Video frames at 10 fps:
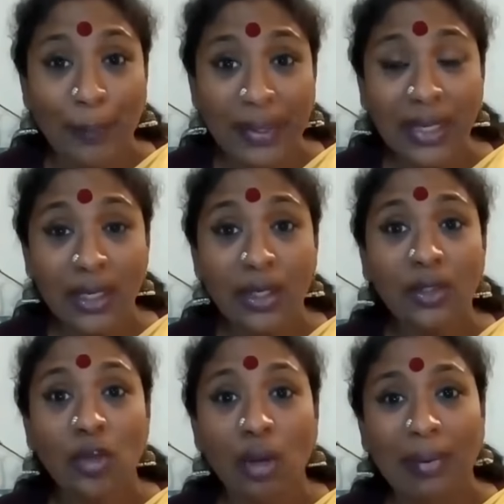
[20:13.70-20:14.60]
B,
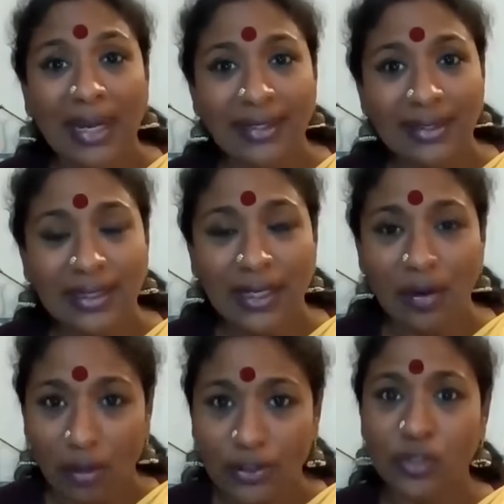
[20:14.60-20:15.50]
you're blatantly
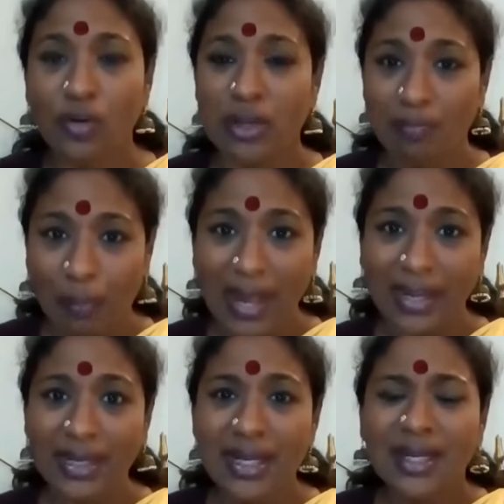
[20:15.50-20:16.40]
also
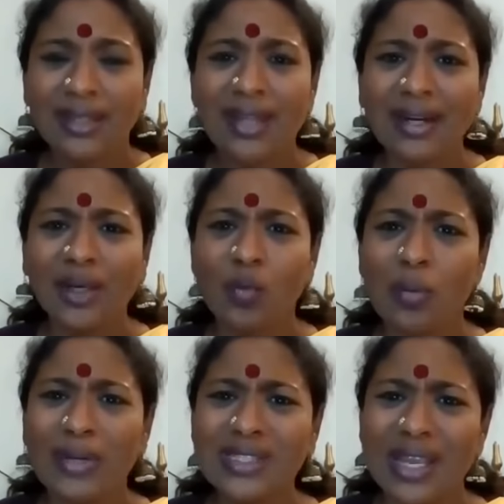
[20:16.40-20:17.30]
implying that a
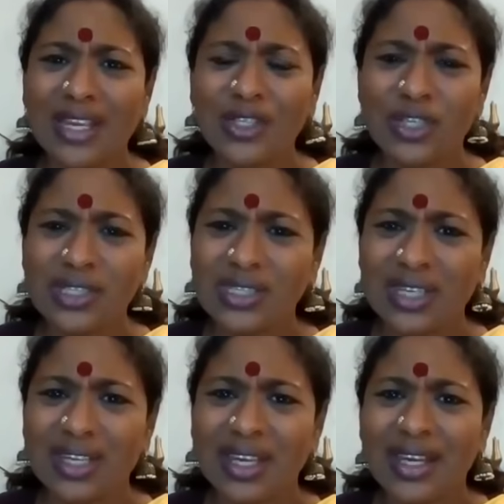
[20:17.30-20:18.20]
woman's
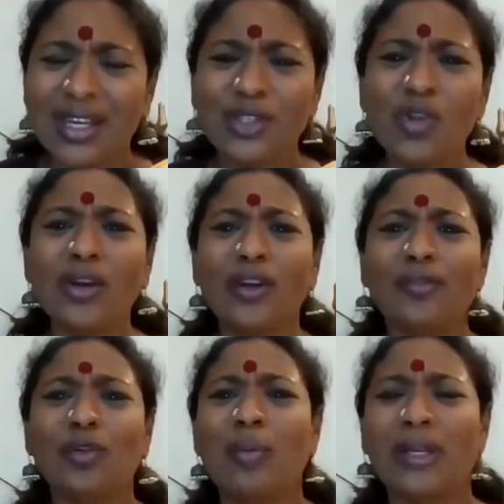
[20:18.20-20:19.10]
agency is not
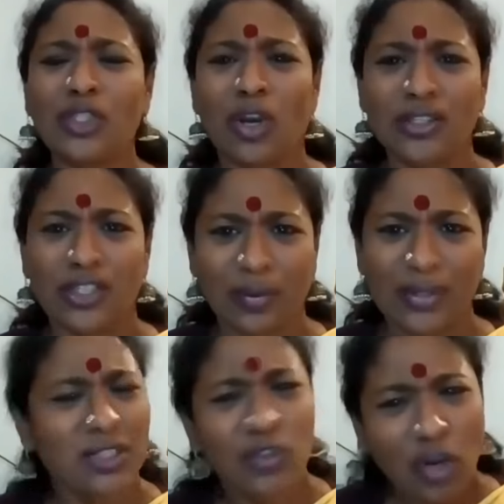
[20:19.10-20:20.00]
of too much
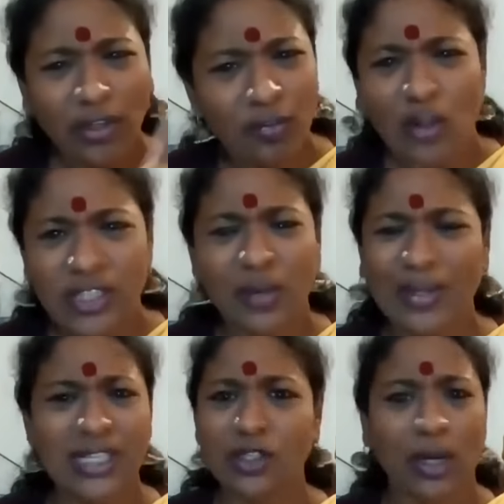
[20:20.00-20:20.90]
consequence, is not of
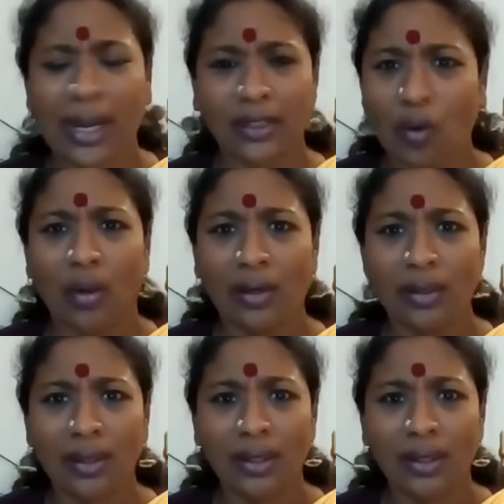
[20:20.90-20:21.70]
consequences at all.